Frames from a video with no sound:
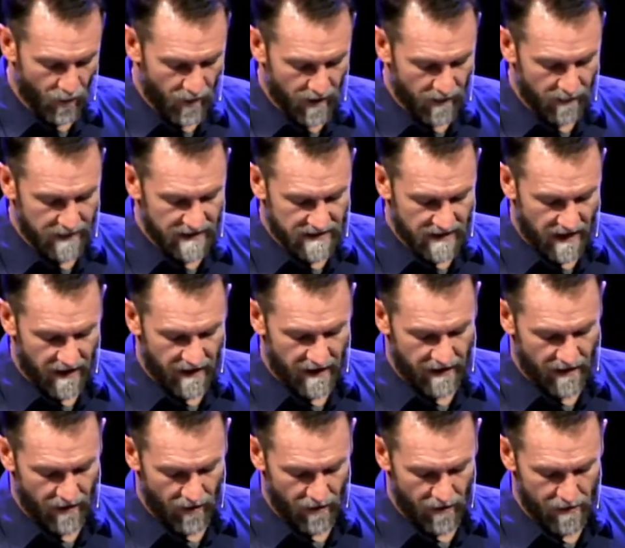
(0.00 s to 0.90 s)
will be done
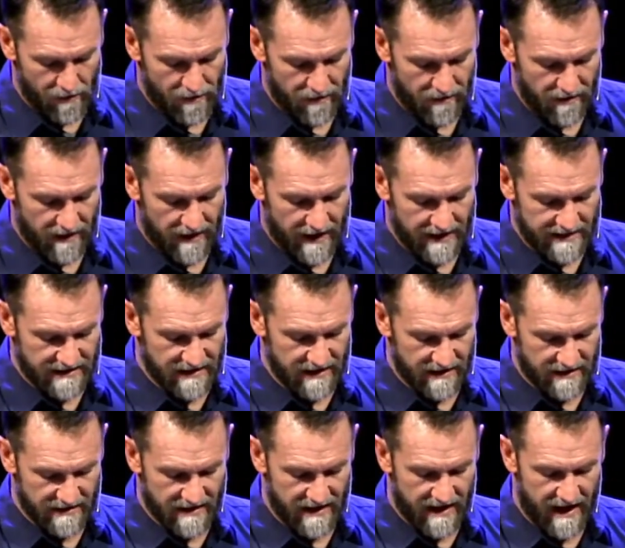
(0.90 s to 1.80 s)
on earth as
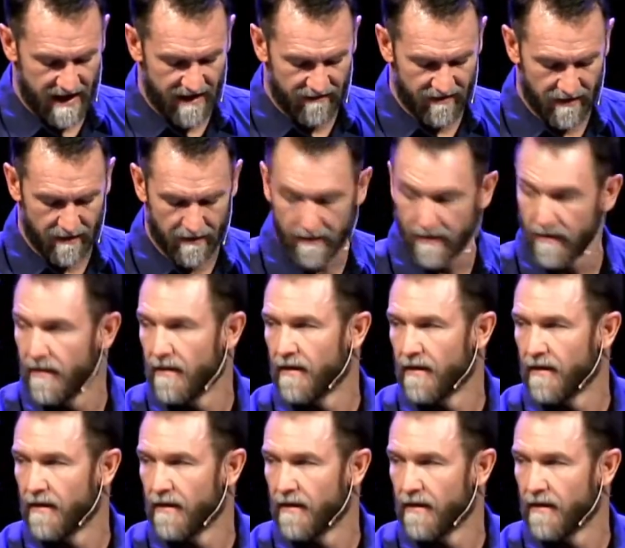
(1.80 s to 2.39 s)
it is in heaven.